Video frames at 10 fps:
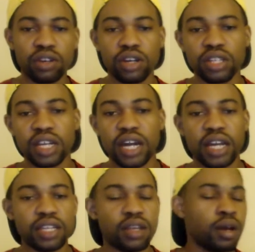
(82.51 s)

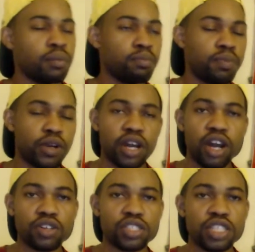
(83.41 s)
Gundogan,
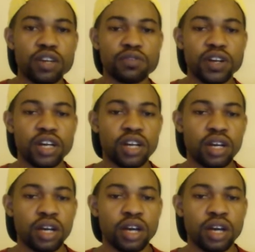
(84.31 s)
Bernardo Silva.